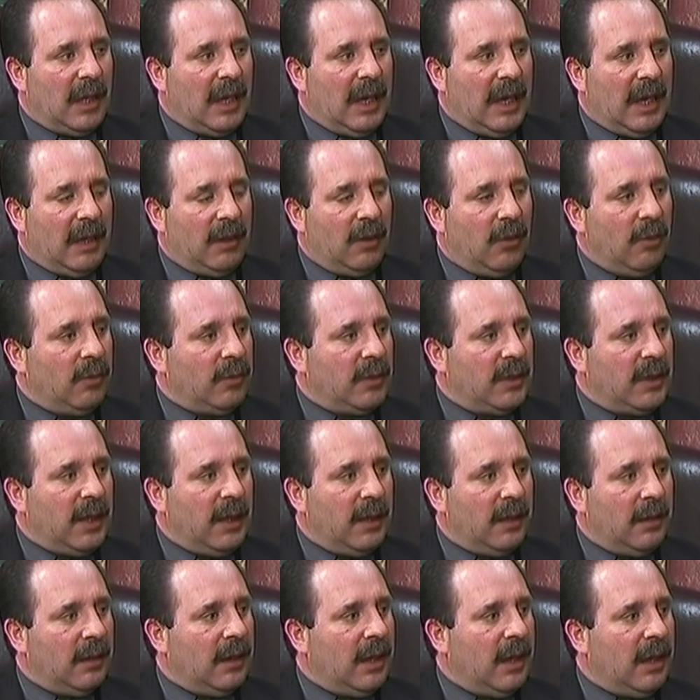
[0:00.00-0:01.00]
I don't
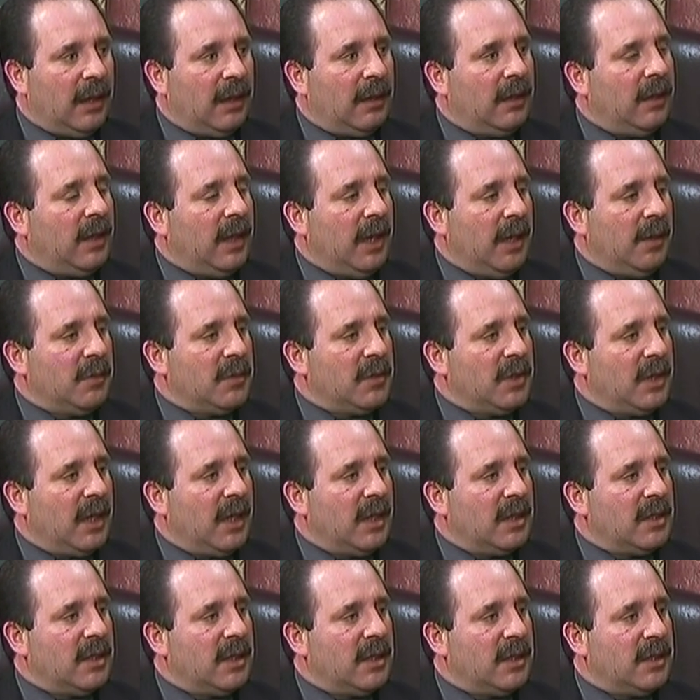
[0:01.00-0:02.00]
get a lot of claims
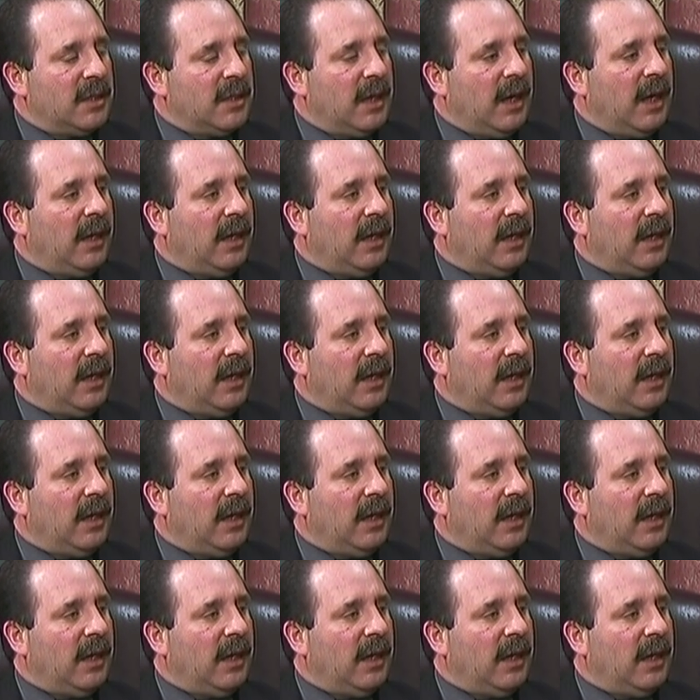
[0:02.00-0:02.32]
against the estate.